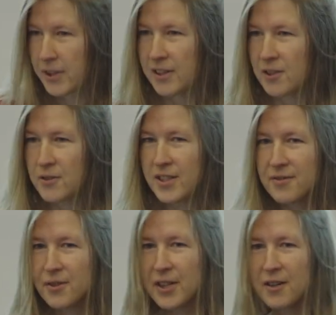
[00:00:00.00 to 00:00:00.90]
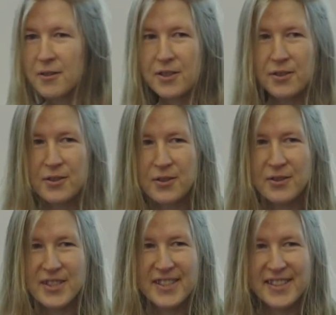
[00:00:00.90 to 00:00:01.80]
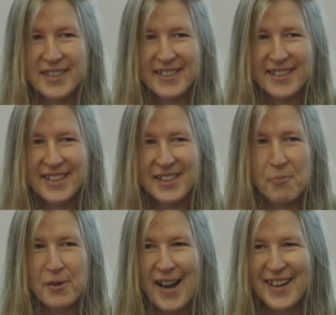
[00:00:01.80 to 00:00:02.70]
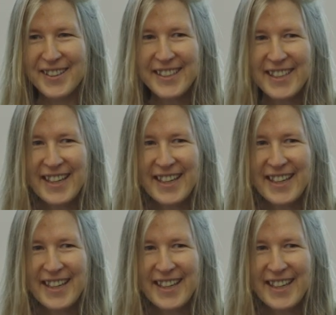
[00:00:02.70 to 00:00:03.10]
close it for now so you don't see the prior.